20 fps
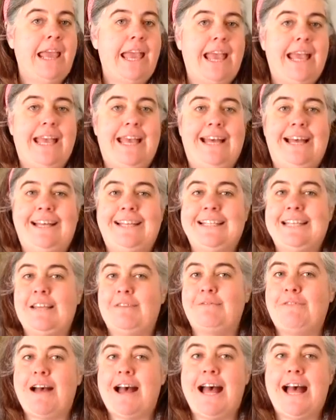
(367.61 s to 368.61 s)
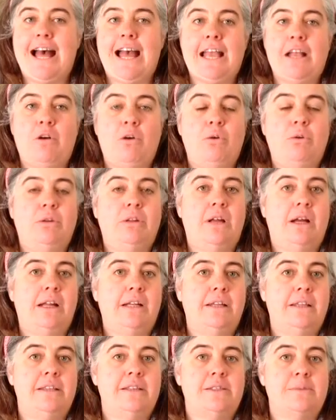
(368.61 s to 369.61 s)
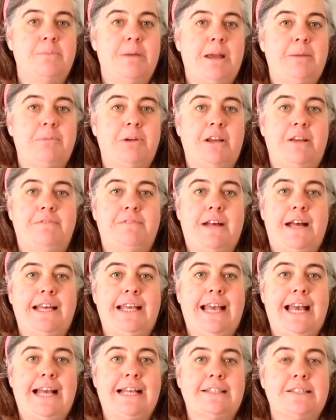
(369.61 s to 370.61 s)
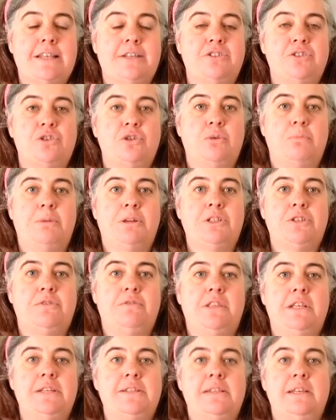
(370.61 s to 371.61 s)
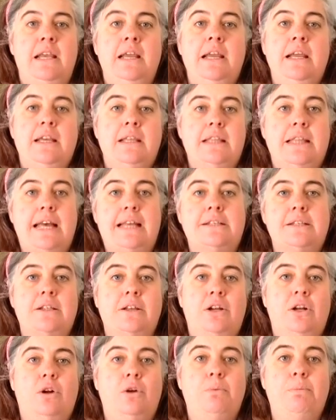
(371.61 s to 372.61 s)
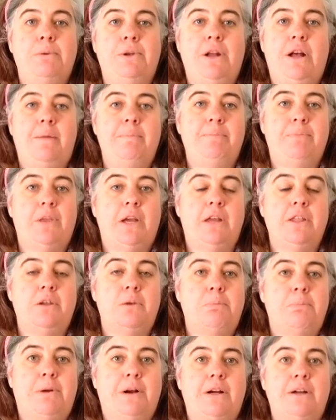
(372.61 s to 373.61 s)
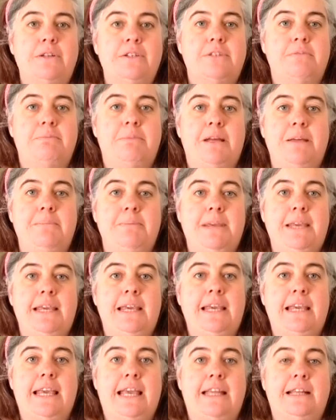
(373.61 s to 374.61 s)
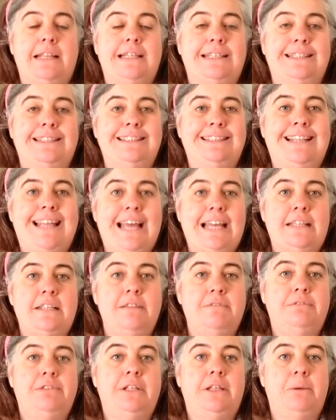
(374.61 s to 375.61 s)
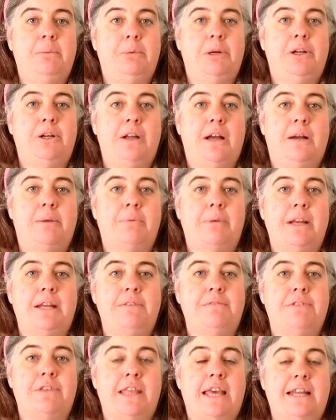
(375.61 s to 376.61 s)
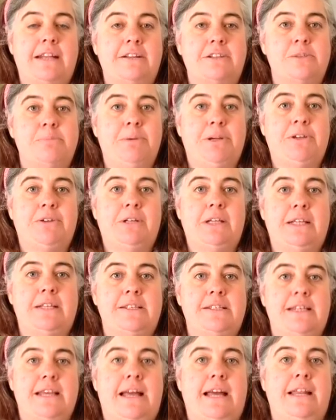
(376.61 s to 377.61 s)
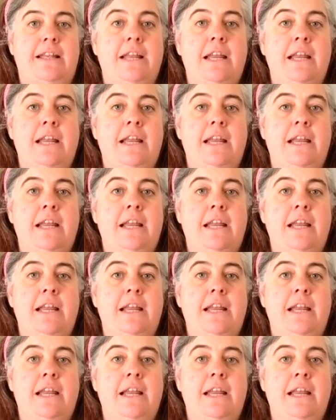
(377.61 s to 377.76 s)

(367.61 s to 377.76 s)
And if I hold on to this memory, if I access too much of this, that's going to open up other parts of my being, and collectively we're not ready for that experience yet.